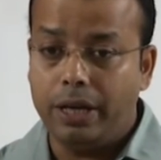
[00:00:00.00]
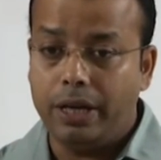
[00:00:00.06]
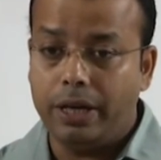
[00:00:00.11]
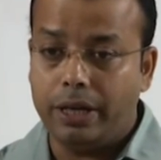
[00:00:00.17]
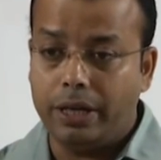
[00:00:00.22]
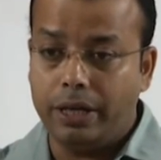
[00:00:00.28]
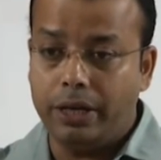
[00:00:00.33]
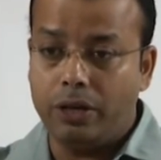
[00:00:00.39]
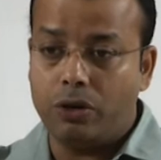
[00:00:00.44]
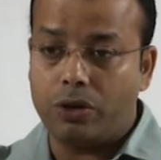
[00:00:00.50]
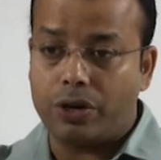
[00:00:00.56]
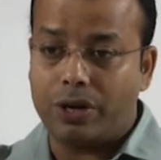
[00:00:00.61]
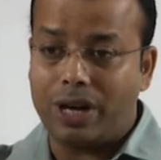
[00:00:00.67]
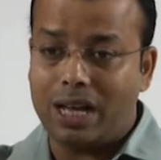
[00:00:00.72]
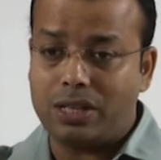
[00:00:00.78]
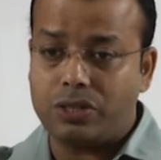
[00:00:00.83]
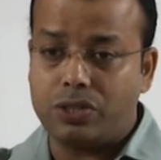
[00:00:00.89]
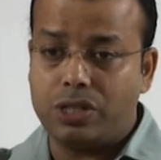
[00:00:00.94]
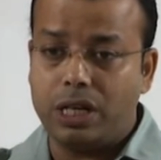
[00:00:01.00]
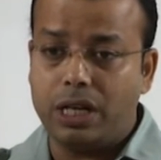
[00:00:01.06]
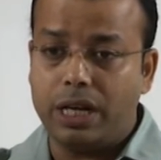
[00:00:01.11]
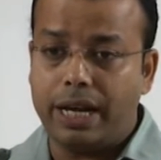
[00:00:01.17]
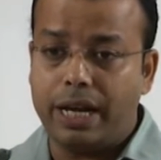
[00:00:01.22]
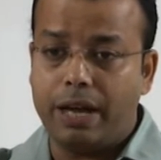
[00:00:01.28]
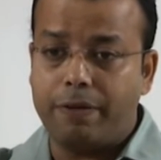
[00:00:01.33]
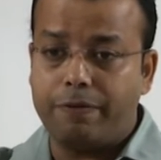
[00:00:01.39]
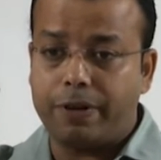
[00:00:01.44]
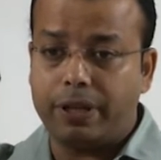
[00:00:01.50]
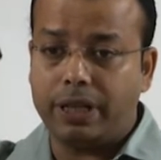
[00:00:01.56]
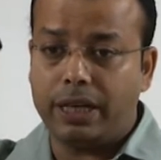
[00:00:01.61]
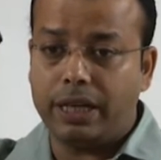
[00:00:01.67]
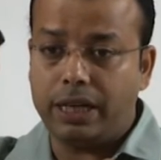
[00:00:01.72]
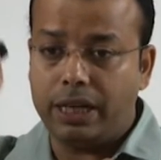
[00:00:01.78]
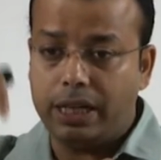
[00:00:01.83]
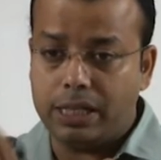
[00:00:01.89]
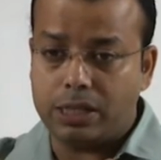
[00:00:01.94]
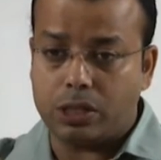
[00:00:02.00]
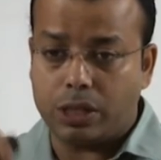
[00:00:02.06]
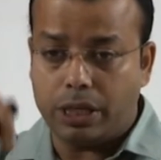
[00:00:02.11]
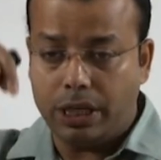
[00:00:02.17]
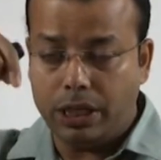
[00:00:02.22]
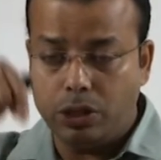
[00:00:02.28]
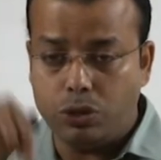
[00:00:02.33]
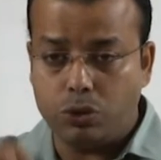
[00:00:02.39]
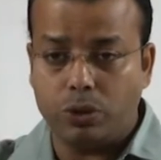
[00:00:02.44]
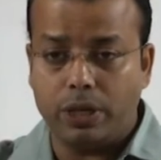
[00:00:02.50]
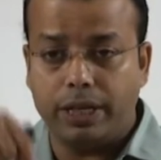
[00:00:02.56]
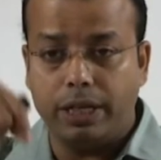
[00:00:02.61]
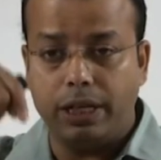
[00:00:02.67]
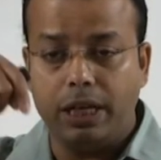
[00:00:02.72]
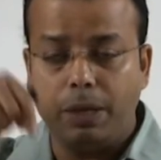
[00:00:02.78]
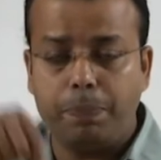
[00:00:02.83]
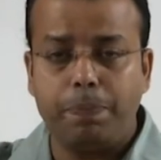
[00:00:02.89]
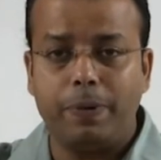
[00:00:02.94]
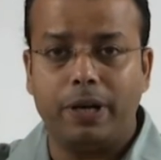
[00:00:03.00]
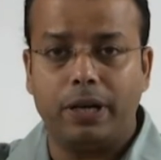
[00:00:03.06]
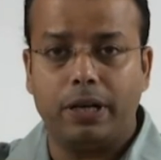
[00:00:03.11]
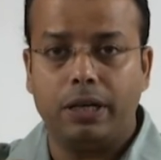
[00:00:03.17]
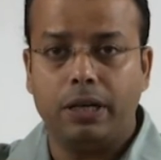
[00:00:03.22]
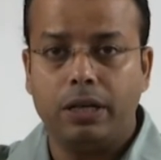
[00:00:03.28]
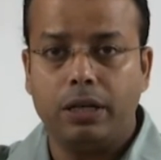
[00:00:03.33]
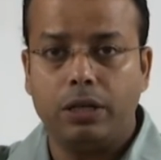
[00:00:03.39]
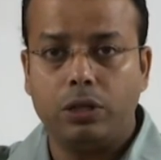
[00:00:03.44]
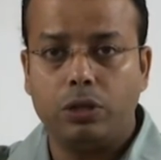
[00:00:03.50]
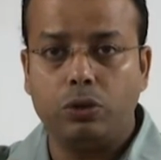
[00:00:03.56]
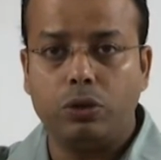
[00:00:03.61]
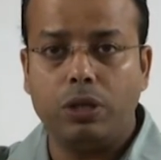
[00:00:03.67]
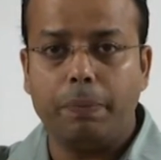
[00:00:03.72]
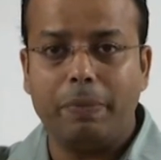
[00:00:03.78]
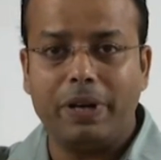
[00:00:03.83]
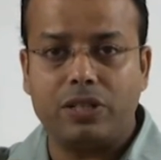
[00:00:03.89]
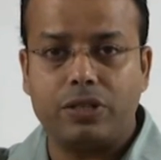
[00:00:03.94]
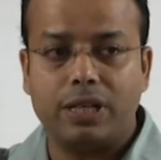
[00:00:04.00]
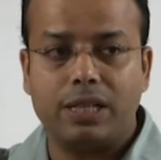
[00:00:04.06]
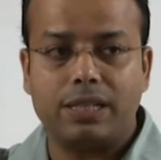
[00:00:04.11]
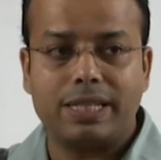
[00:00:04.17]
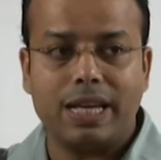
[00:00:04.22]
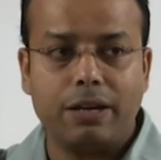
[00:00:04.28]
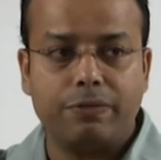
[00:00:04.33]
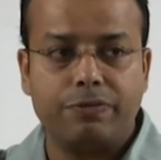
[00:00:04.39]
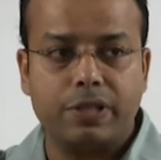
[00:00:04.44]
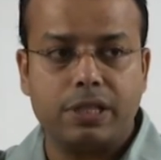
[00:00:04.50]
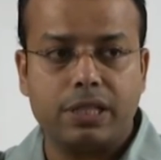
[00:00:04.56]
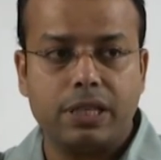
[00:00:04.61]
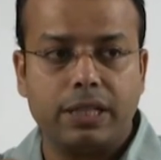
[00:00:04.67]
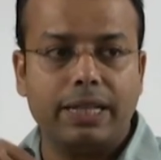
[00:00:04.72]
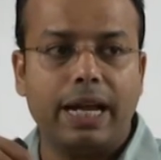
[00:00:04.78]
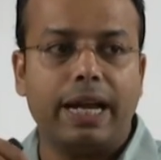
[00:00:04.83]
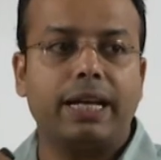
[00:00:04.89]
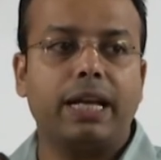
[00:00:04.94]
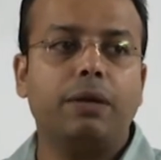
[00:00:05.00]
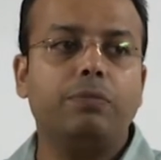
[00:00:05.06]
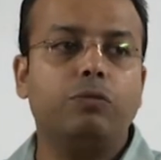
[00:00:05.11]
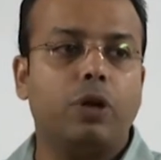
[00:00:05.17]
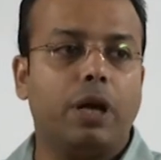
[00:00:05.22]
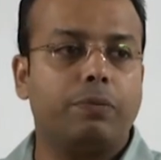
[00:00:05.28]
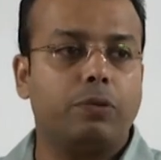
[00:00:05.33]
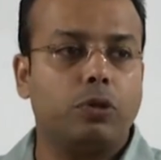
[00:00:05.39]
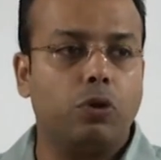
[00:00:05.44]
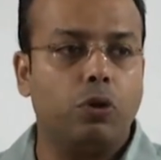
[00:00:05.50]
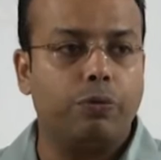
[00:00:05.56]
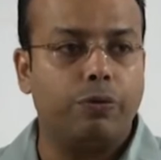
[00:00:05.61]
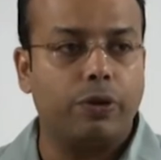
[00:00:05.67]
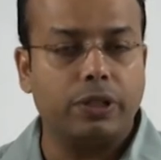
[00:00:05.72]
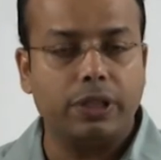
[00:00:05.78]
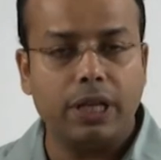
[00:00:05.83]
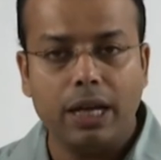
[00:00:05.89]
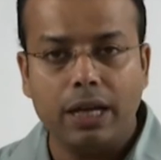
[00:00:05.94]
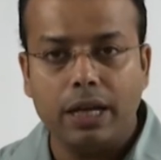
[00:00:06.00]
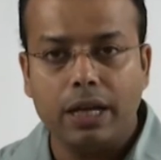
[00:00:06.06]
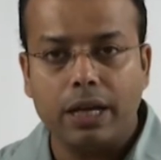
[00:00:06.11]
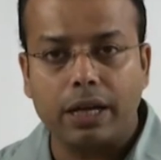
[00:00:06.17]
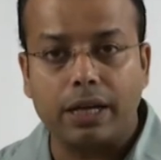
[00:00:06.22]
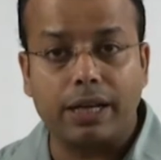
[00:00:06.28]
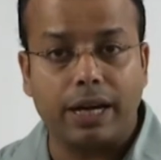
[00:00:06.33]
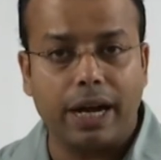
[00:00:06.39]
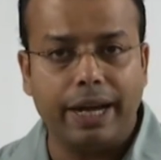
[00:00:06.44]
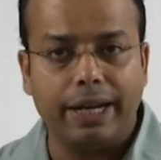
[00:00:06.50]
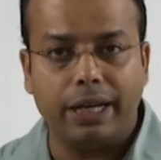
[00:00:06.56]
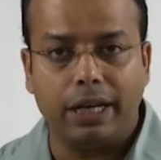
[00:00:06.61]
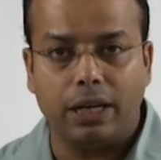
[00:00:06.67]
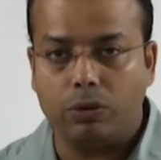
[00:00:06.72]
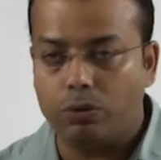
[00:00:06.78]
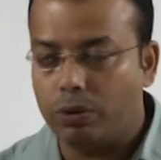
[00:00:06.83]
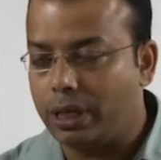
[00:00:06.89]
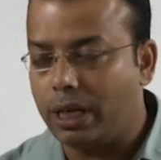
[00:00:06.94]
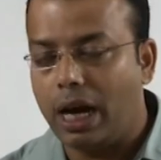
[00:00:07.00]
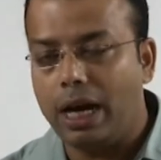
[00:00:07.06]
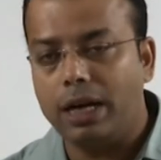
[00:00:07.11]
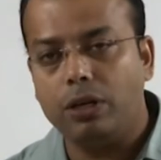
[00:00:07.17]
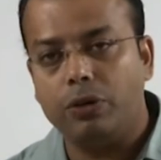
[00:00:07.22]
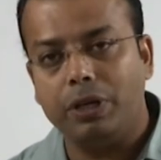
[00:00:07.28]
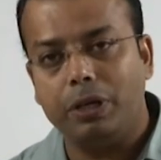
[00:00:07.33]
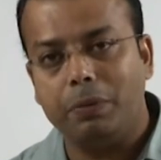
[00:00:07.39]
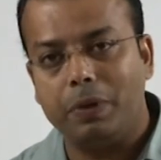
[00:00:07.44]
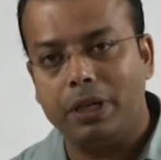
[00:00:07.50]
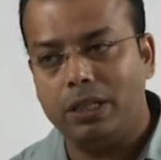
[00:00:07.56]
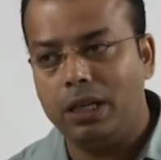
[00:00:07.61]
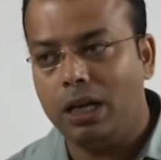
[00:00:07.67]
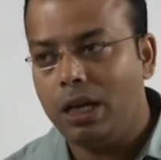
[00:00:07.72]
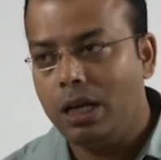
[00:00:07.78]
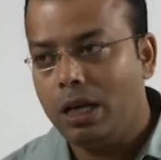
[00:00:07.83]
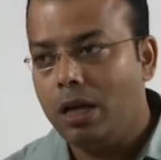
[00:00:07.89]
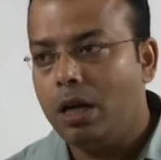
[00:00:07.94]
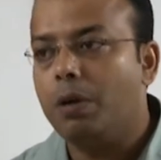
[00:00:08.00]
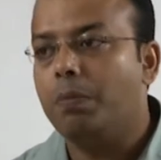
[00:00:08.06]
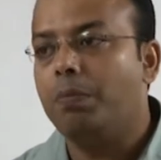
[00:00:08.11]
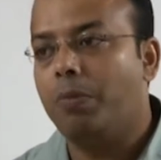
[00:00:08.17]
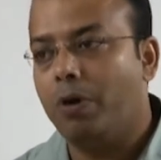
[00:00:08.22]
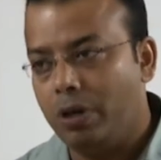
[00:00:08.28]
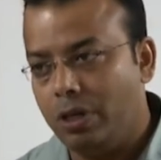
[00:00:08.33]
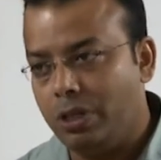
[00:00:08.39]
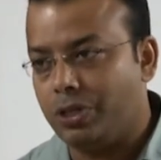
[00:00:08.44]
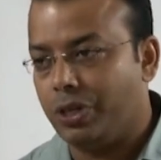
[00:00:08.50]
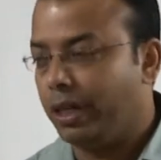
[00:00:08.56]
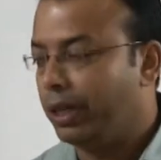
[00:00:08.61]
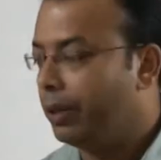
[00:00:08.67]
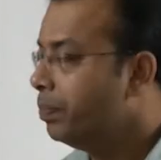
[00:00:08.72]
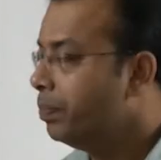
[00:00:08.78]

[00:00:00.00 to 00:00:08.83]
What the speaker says: your rusting and everything is into the deeper to the material surface, that time we have to go for the grinding, we can't do it by the polishing.